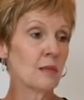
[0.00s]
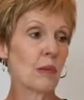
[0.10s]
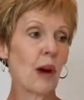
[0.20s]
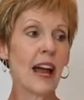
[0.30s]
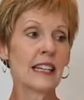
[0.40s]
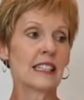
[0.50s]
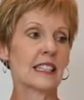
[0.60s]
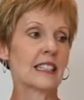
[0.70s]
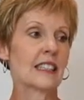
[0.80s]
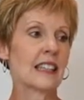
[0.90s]

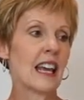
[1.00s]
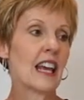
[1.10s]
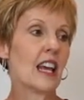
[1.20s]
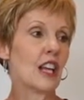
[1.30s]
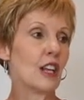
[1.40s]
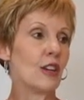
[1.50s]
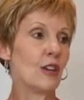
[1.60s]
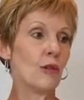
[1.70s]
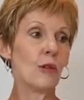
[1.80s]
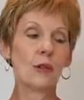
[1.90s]
practice,
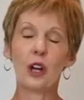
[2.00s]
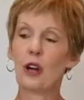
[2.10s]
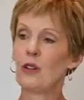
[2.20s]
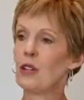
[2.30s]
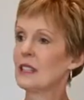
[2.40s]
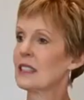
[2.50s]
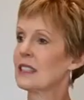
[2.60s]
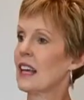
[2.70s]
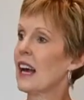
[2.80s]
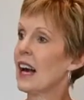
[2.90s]
you will notice
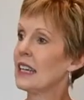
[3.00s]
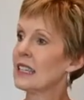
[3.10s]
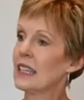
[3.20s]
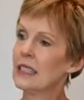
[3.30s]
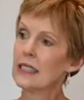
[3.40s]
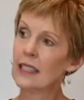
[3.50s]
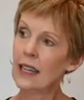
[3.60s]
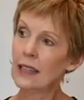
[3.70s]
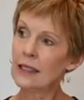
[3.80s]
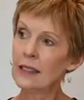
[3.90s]
that
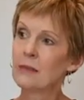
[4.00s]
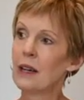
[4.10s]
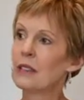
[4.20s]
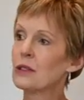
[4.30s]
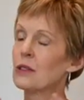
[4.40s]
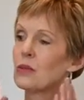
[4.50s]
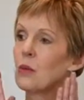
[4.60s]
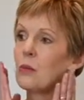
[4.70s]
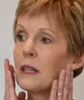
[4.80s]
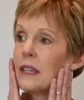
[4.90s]
tense muscles
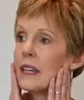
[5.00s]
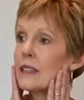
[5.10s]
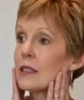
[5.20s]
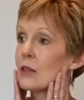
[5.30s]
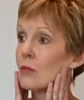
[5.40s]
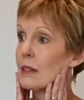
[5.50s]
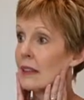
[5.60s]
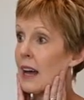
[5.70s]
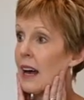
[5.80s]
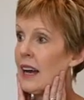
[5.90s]
will begin to
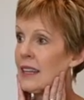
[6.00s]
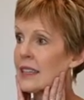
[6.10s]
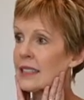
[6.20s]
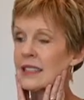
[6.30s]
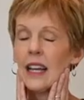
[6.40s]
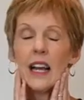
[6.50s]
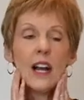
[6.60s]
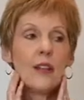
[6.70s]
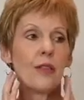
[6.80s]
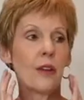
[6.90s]
relax.
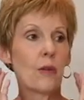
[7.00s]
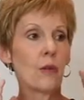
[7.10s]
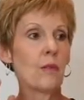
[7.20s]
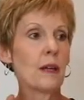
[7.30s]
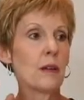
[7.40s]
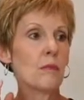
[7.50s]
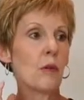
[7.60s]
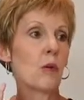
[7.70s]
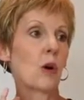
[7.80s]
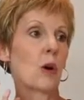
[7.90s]
There will be
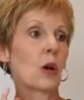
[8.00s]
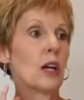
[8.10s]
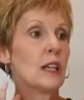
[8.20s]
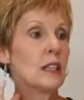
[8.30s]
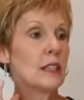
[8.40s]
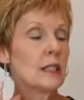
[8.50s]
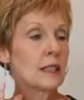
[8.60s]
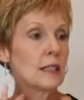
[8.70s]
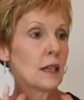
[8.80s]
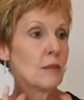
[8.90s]
more
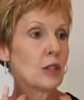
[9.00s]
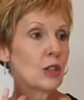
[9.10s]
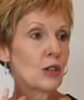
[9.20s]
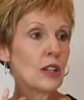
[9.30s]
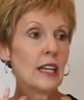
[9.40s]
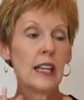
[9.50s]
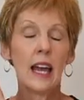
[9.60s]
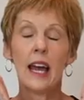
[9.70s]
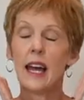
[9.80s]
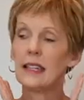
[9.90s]
symmetry
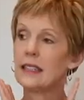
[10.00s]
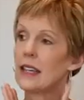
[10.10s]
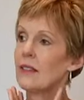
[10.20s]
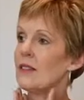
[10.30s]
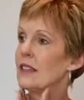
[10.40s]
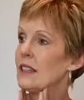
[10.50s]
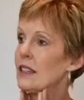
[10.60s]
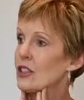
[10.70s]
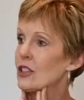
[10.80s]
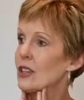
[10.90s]
and
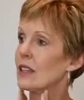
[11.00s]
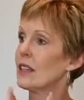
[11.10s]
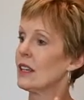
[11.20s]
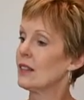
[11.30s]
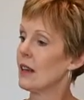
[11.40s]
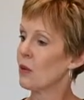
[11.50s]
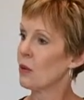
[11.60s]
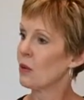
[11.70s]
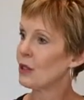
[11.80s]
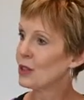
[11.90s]
definition that
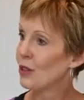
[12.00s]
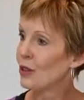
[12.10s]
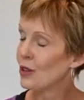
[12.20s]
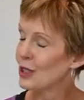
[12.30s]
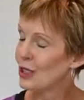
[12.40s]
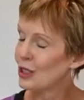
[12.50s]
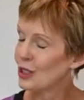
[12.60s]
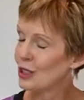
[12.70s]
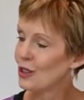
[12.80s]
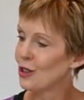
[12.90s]
will return
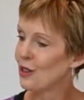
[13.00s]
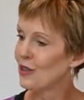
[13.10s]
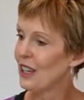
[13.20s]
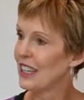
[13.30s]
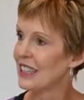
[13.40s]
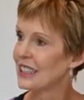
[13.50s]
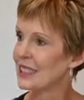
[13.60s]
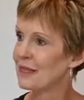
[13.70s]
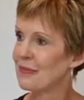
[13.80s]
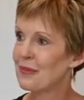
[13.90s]
to your face.